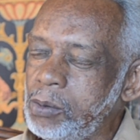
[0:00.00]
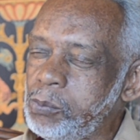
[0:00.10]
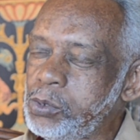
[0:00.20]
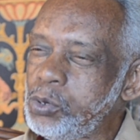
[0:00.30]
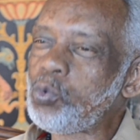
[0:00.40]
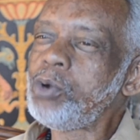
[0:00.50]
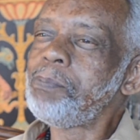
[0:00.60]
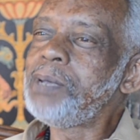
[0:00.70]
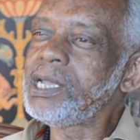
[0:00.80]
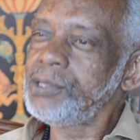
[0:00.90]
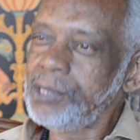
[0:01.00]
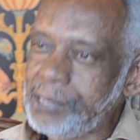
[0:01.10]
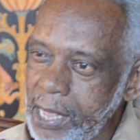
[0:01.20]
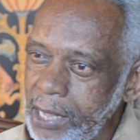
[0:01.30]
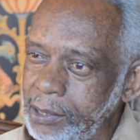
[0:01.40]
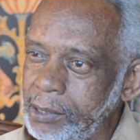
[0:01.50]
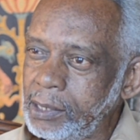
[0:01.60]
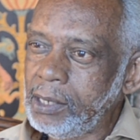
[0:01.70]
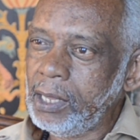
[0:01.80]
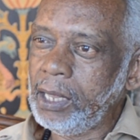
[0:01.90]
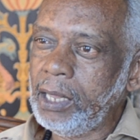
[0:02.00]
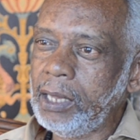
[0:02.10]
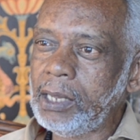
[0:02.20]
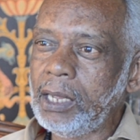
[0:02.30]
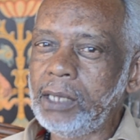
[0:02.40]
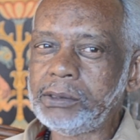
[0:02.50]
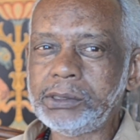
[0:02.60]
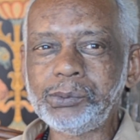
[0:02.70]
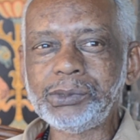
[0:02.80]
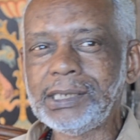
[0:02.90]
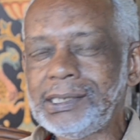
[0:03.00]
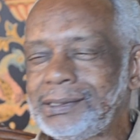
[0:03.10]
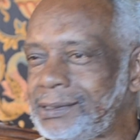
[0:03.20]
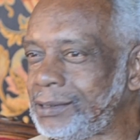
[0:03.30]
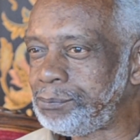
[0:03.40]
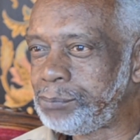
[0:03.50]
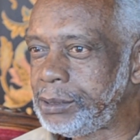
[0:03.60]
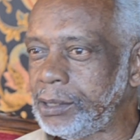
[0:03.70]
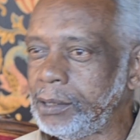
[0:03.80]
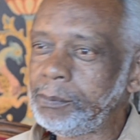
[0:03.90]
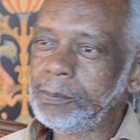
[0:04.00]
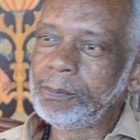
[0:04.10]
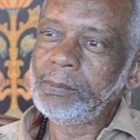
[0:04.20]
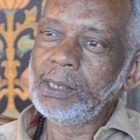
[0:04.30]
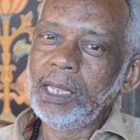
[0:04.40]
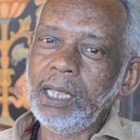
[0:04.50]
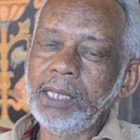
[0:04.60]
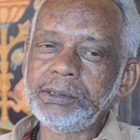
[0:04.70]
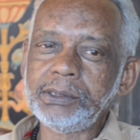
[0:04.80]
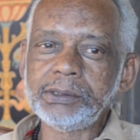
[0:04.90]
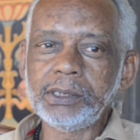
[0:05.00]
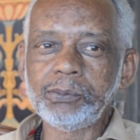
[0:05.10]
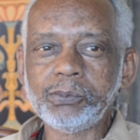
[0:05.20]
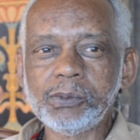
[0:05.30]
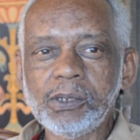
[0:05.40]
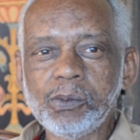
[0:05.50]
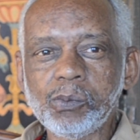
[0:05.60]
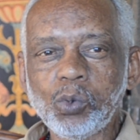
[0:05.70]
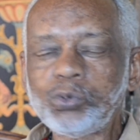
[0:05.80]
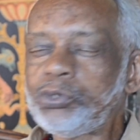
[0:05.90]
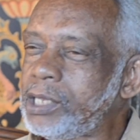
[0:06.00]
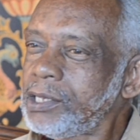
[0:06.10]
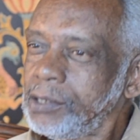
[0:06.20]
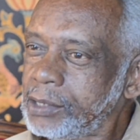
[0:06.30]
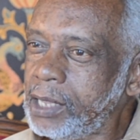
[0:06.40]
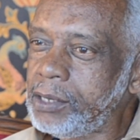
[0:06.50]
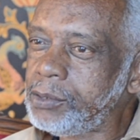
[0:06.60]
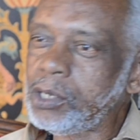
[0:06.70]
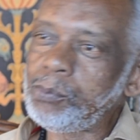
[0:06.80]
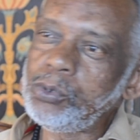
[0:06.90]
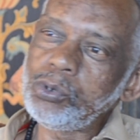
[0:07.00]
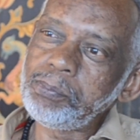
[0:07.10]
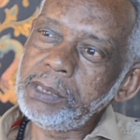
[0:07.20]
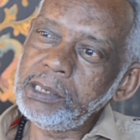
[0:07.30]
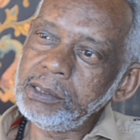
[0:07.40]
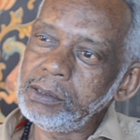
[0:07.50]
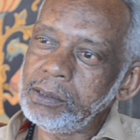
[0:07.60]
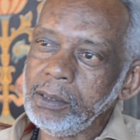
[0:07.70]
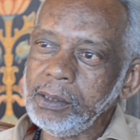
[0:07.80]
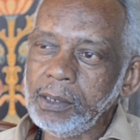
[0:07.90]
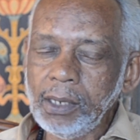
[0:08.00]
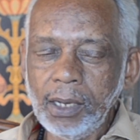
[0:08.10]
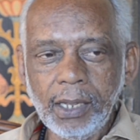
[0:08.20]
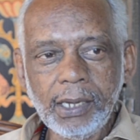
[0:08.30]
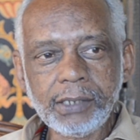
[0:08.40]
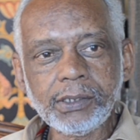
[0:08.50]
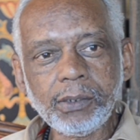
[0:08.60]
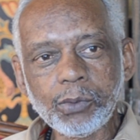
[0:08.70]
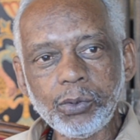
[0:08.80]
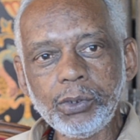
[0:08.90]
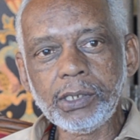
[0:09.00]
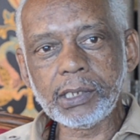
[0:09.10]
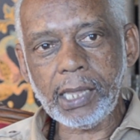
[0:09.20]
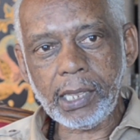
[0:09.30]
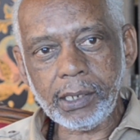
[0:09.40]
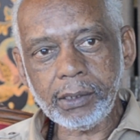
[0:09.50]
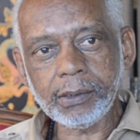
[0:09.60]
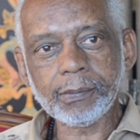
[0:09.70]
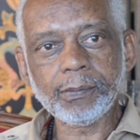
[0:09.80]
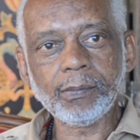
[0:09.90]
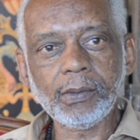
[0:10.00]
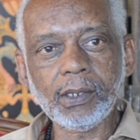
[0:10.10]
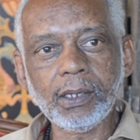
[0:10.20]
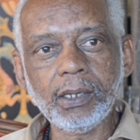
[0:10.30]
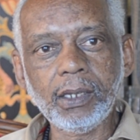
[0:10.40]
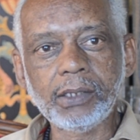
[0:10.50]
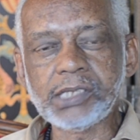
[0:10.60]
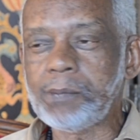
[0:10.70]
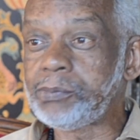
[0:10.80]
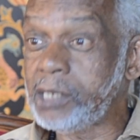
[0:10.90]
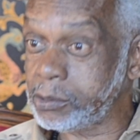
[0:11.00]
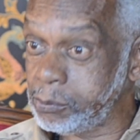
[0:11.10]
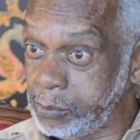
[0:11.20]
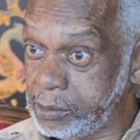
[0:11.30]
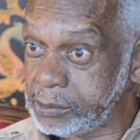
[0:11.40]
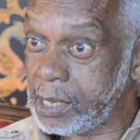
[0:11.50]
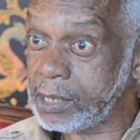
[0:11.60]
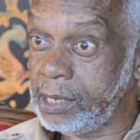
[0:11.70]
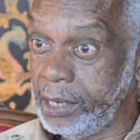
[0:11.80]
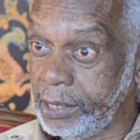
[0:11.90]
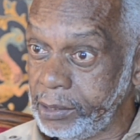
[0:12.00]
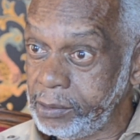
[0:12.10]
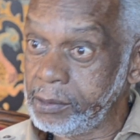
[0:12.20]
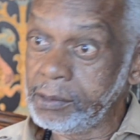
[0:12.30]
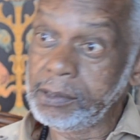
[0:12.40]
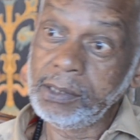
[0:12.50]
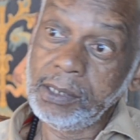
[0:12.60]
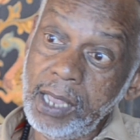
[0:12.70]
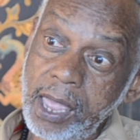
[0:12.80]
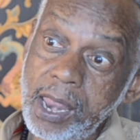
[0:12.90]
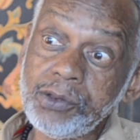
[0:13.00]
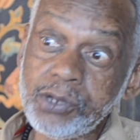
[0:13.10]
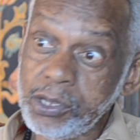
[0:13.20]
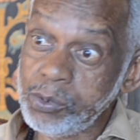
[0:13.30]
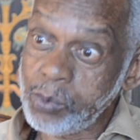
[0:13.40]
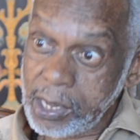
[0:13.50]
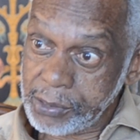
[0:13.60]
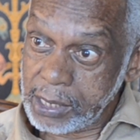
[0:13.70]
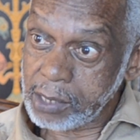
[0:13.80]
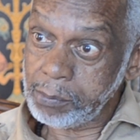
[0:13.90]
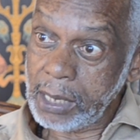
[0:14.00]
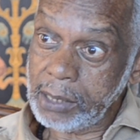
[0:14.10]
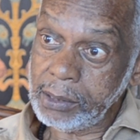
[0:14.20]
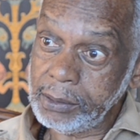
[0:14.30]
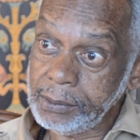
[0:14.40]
You know, we're bigger than that. And she was saying it shouldn't be up. And she said, won't you take a look at it and tell me your opinion? I said, I'm going to look at it as objectively as I can, and I'll tell you what I think about it.